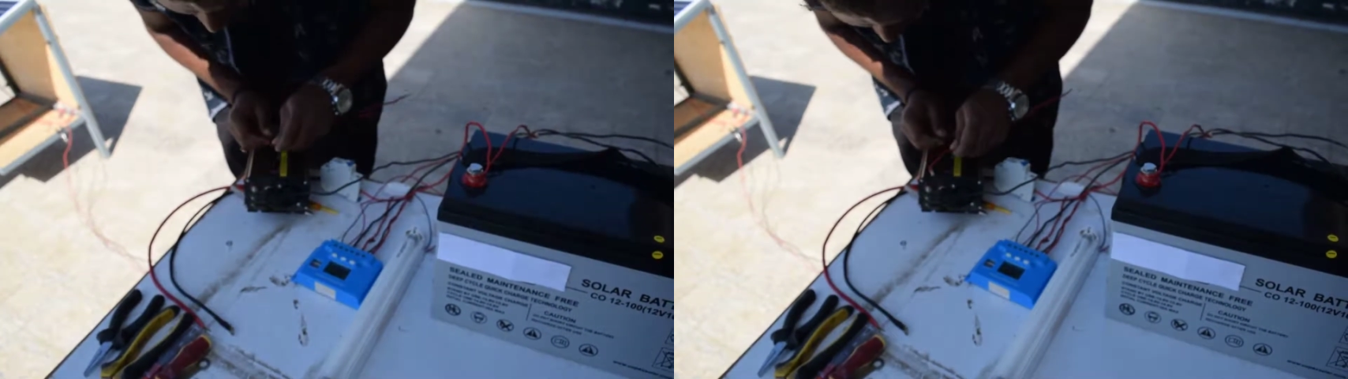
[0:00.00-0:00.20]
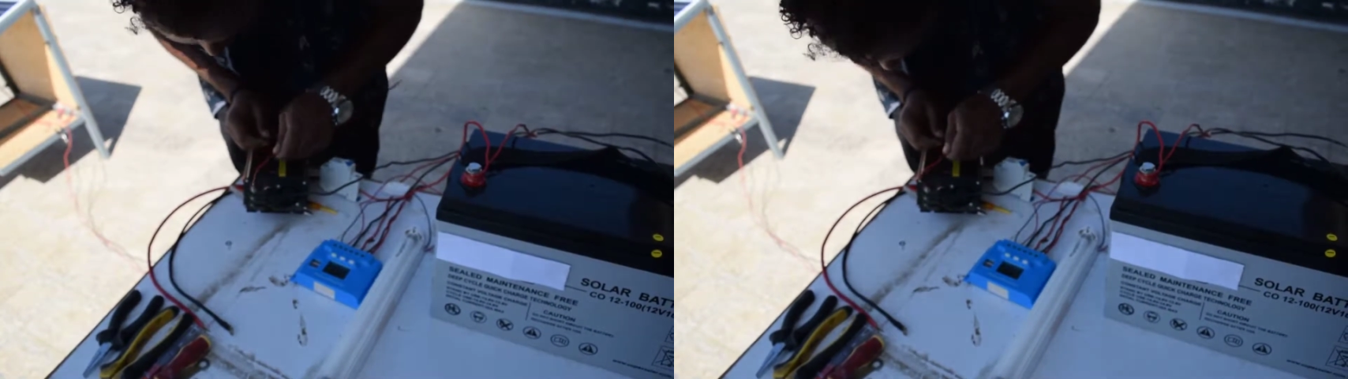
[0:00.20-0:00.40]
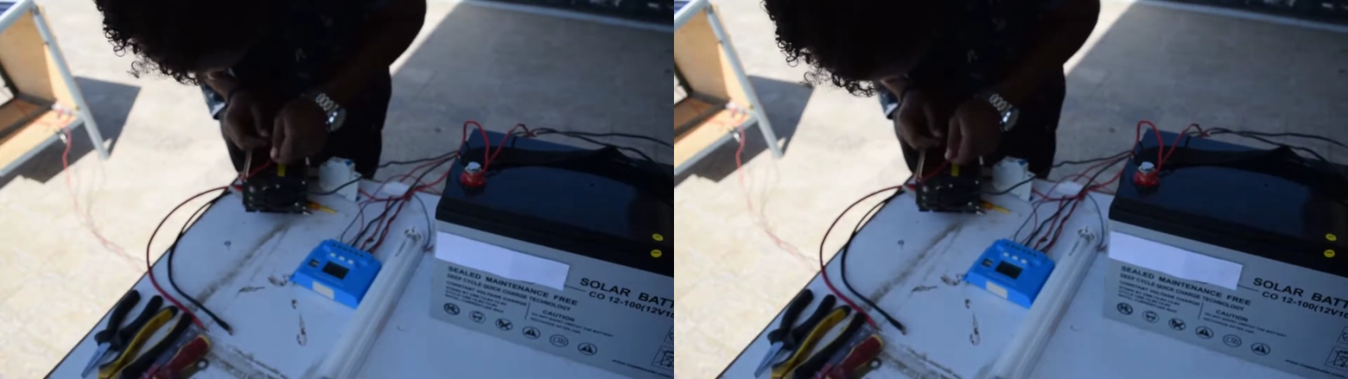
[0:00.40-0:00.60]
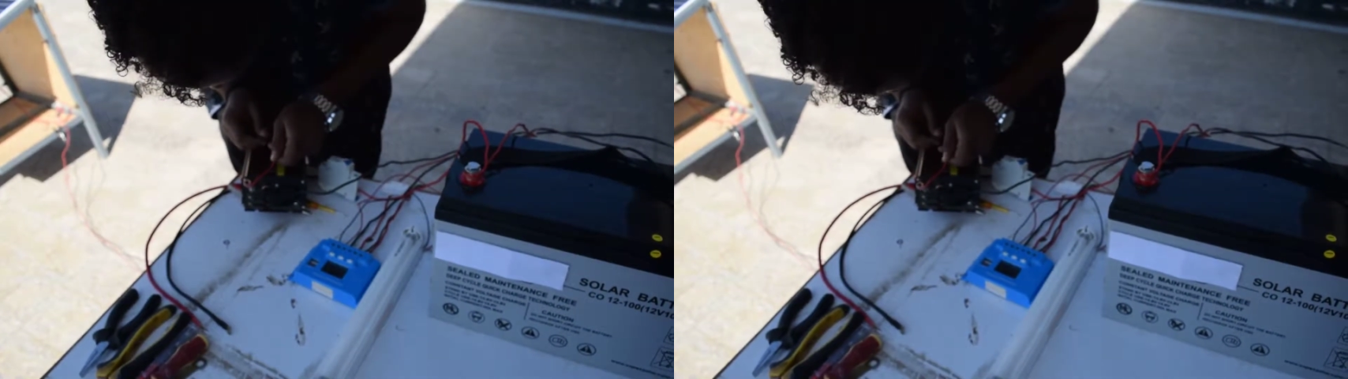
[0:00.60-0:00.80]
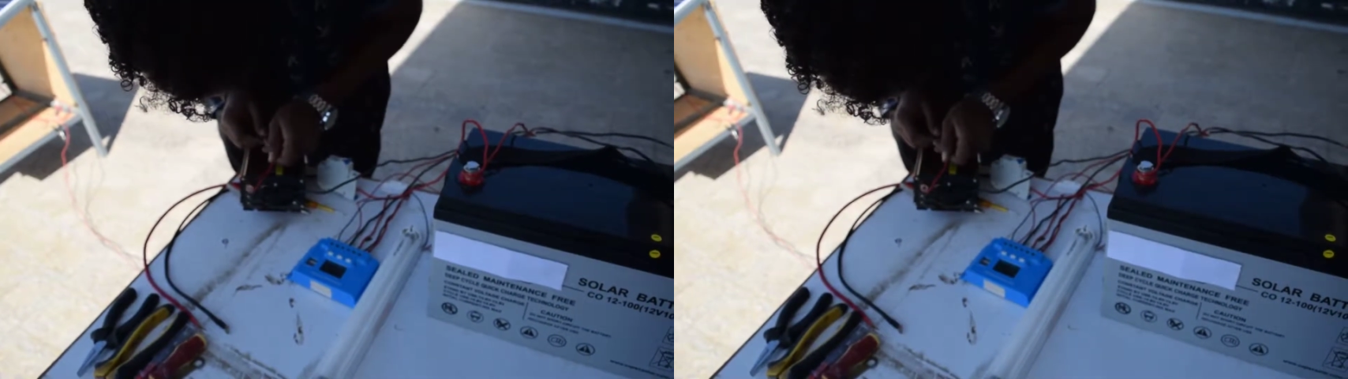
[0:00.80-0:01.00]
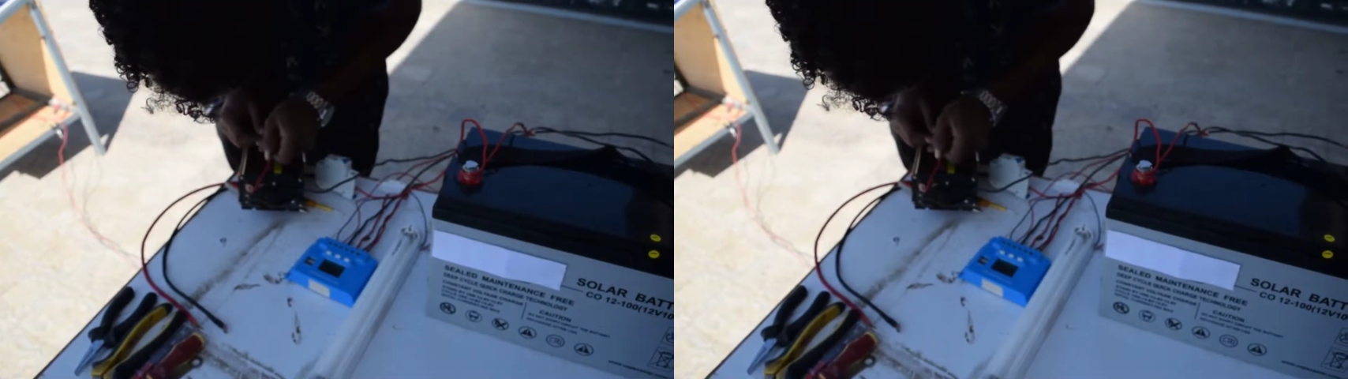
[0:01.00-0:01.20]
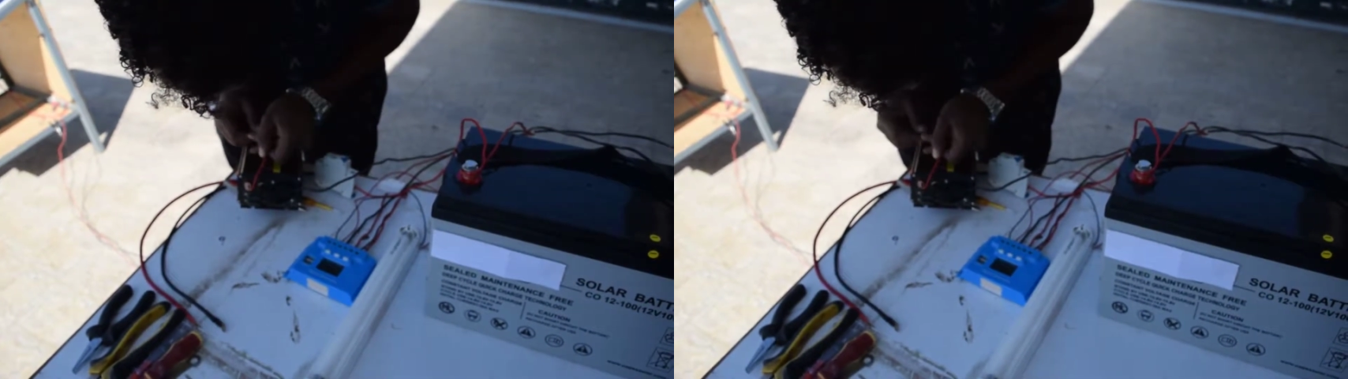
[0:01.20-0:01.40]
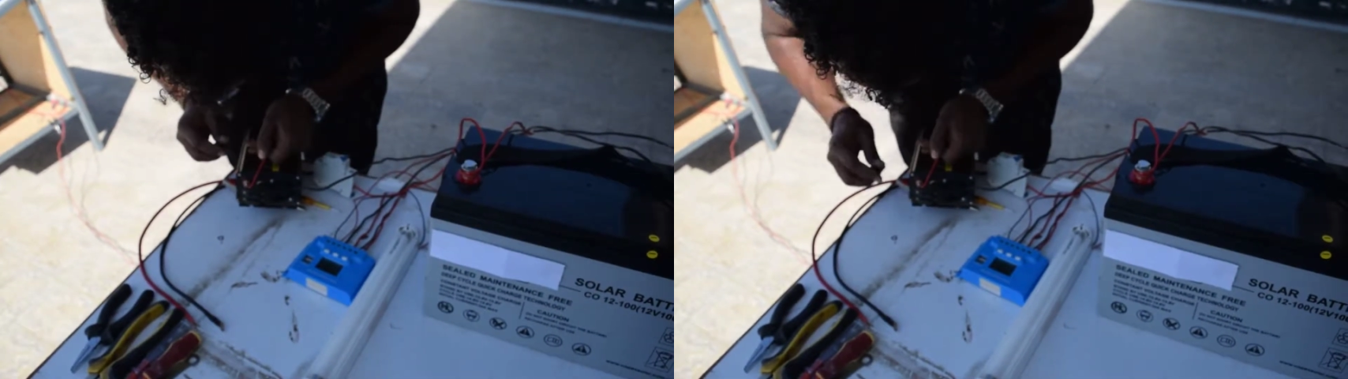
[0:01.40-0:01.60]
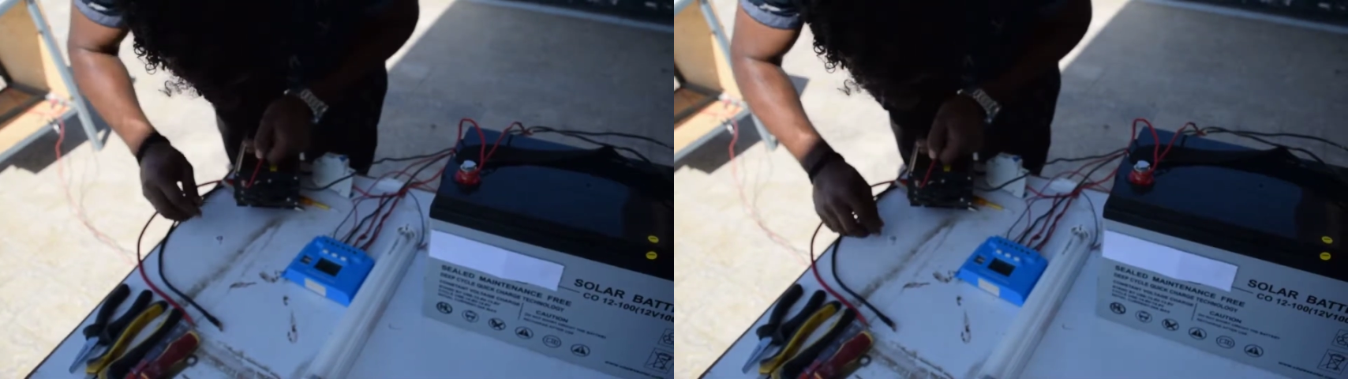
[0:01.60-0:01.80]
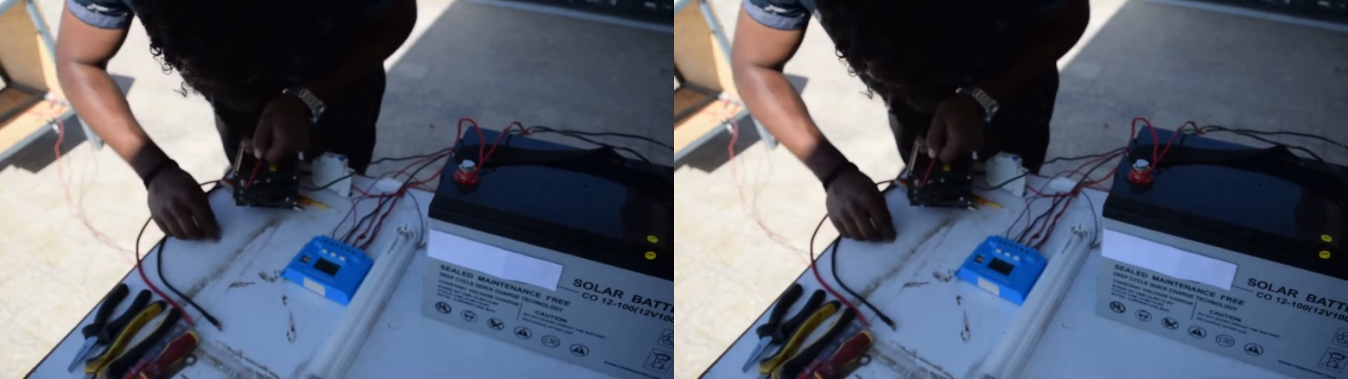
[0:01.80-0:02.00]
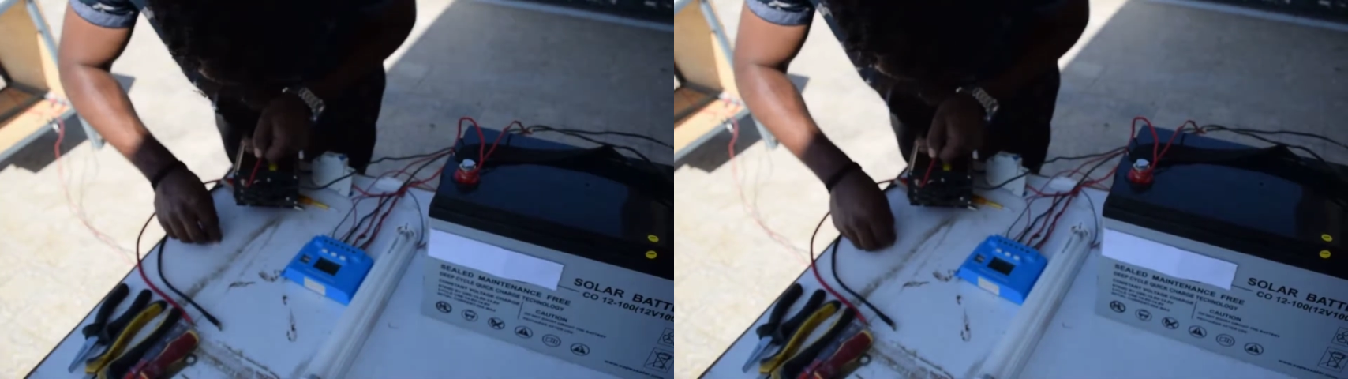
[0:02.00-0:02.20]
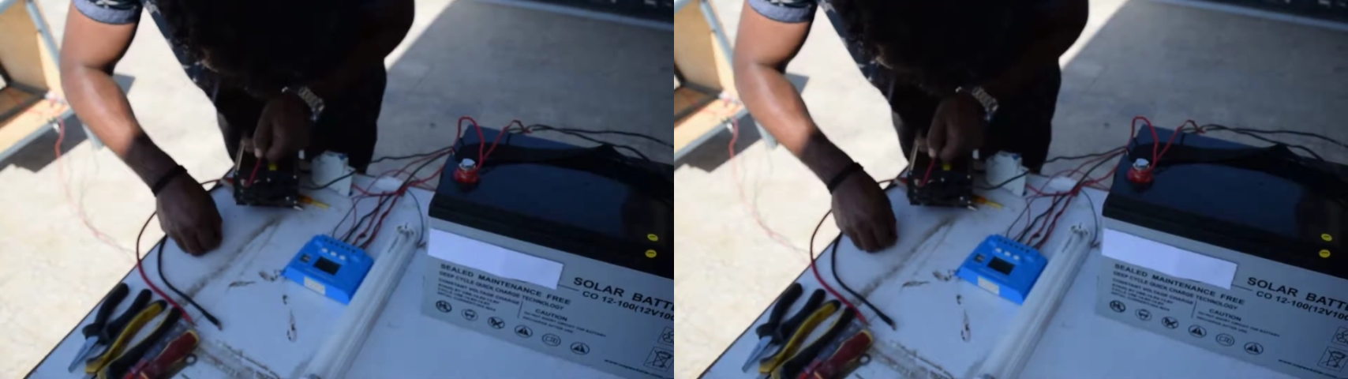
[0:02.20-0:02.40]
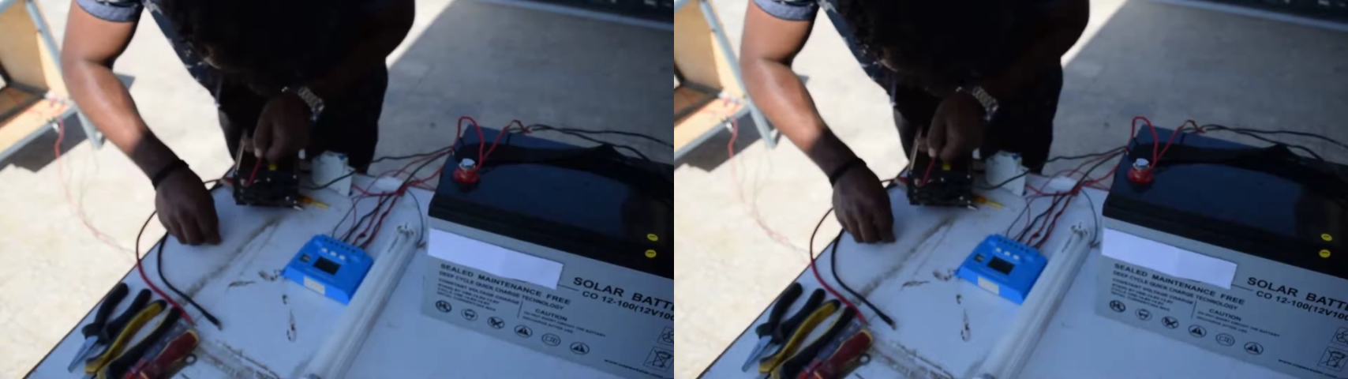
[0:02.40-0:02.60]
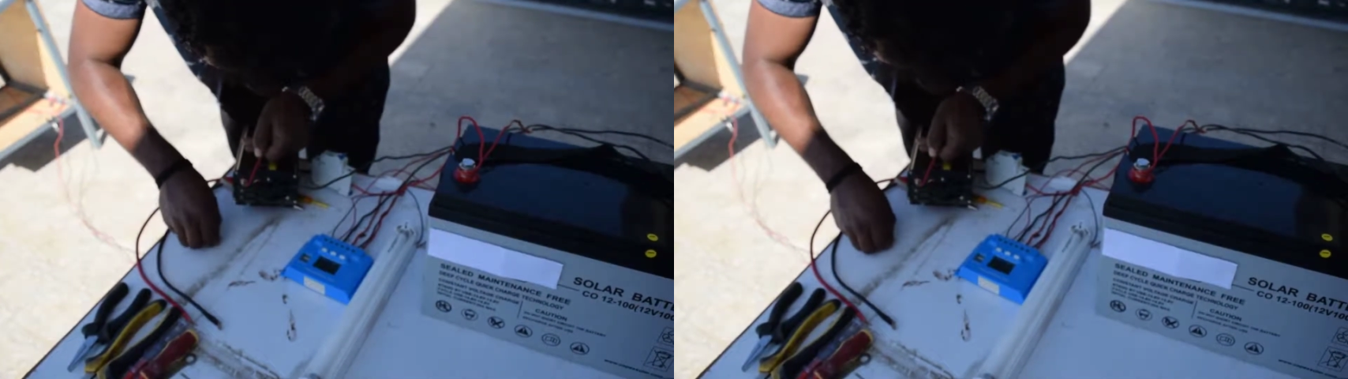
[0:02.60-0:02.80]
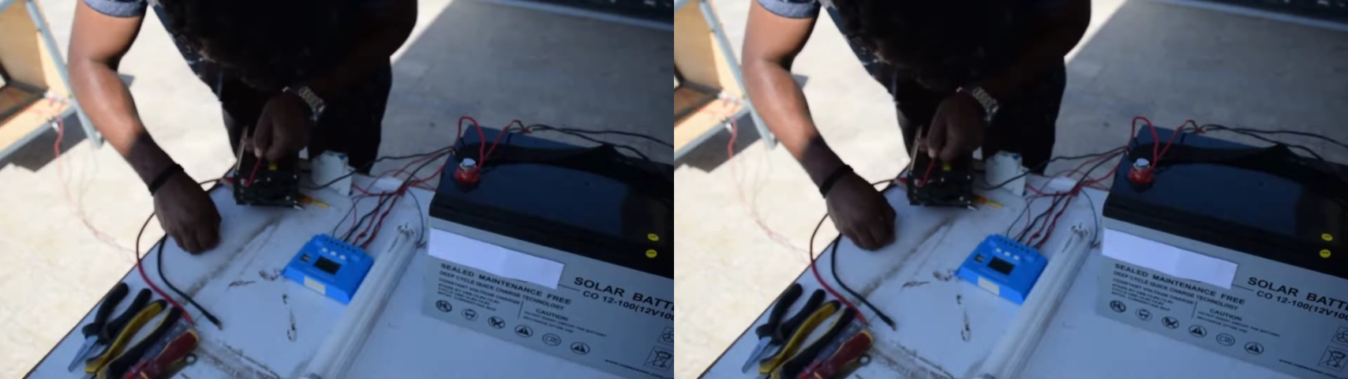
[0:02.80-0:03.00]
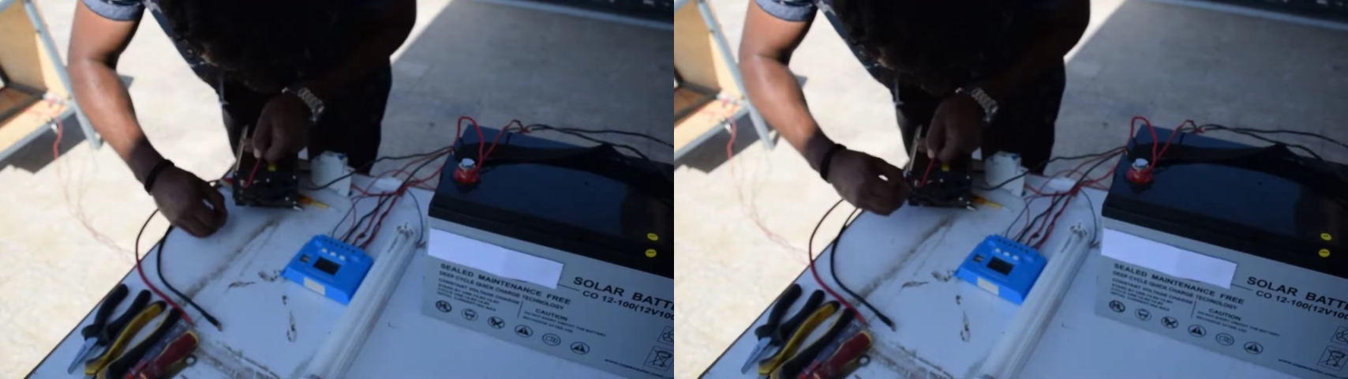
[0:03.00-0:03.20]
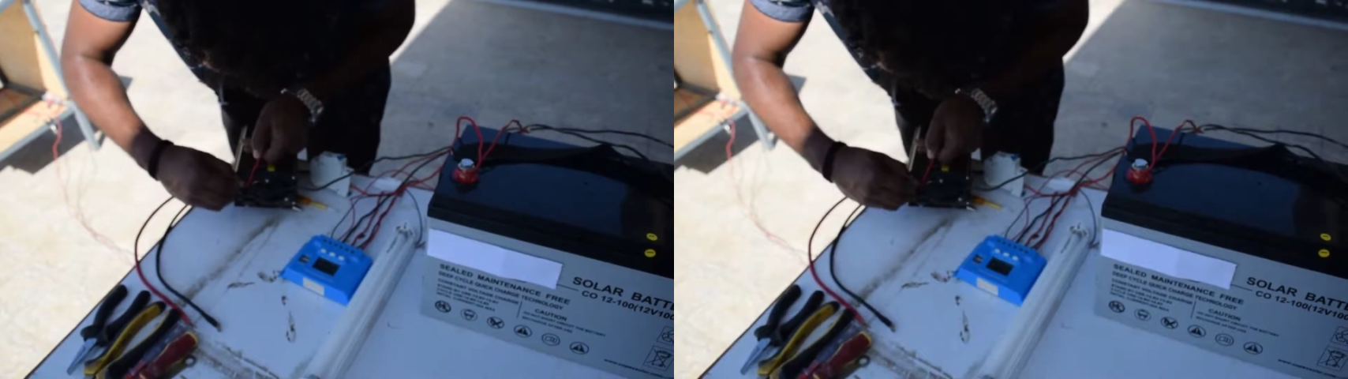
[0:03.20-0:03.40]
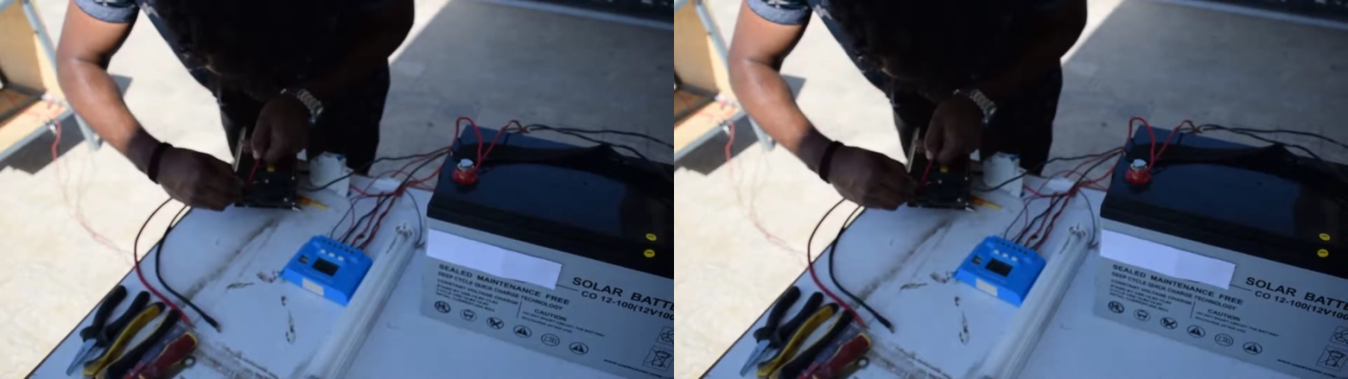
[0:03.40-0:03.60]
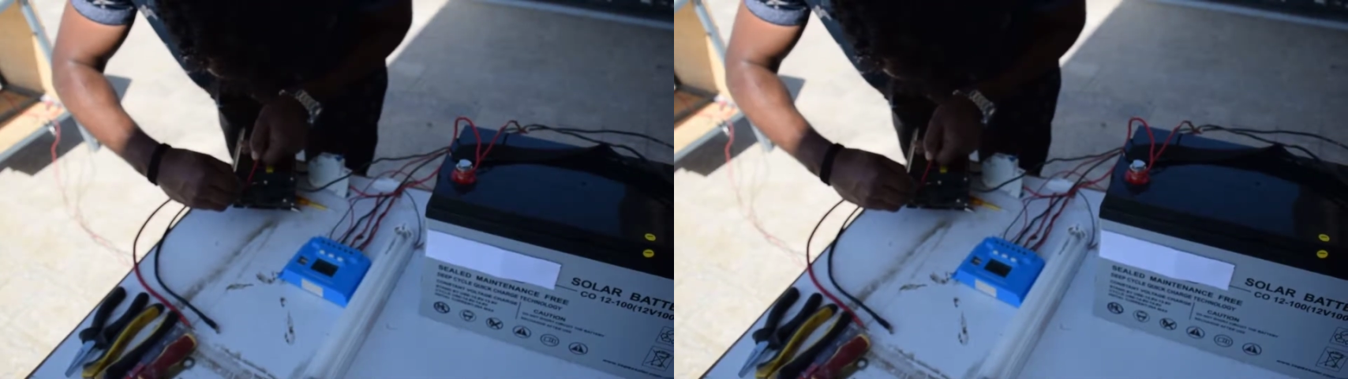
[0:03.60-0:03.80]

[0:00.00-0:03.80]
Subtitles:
[unreadable: no face in view]